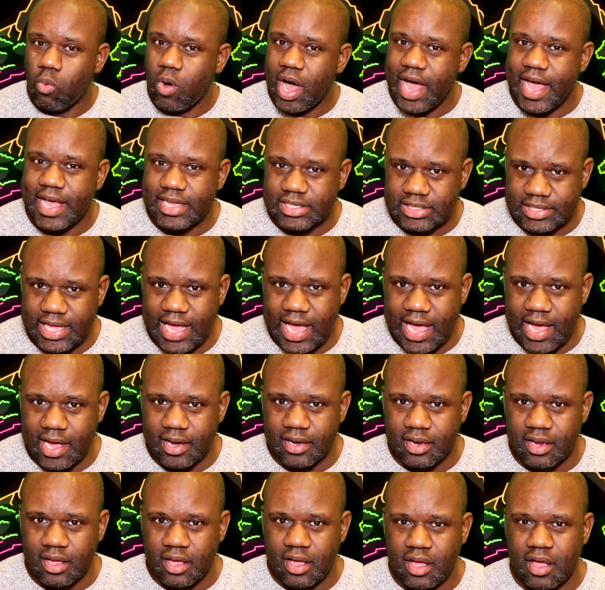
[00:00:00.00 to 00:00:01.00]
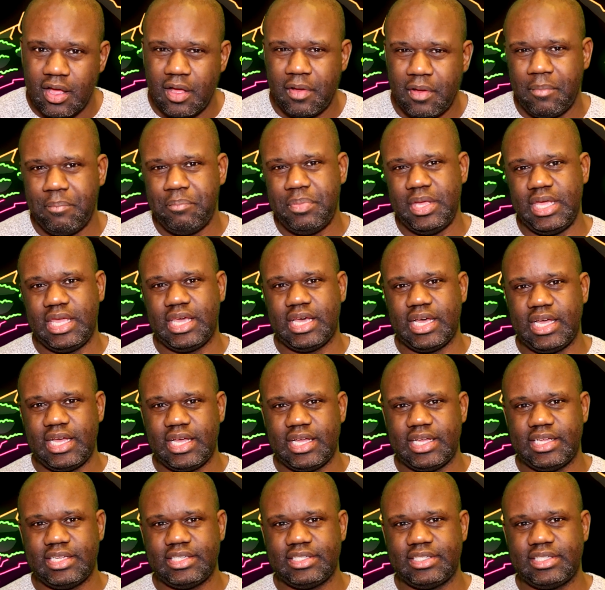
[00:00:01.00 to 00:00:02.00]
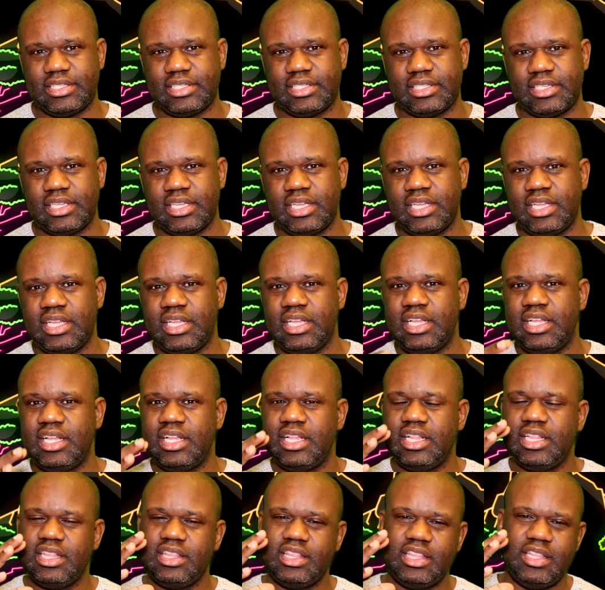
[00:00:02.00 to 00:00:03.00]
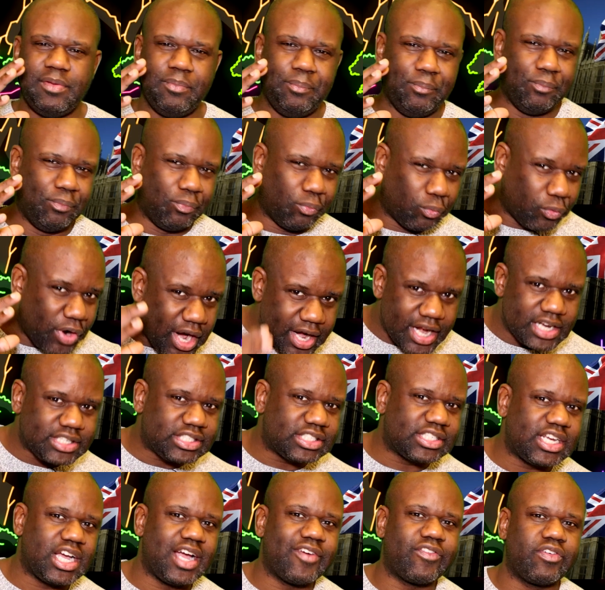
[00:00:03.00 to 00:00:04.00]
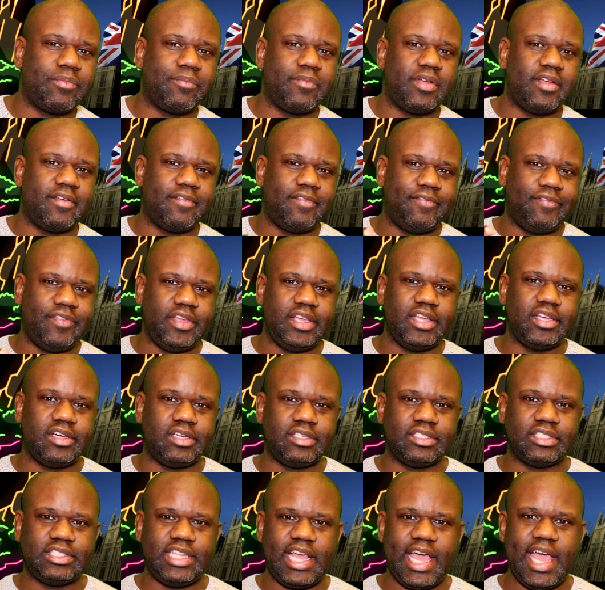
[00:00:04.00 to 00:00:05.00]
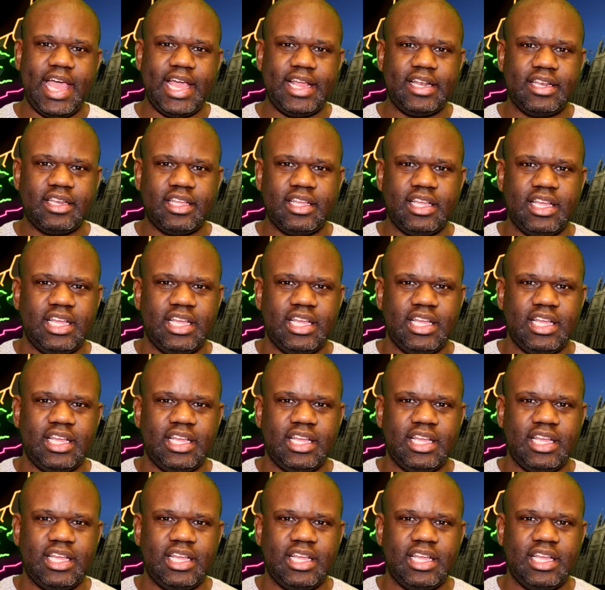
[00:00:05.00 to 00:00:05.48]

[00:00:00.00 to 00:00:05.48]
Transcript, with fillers: Why is that? Because the British government feels that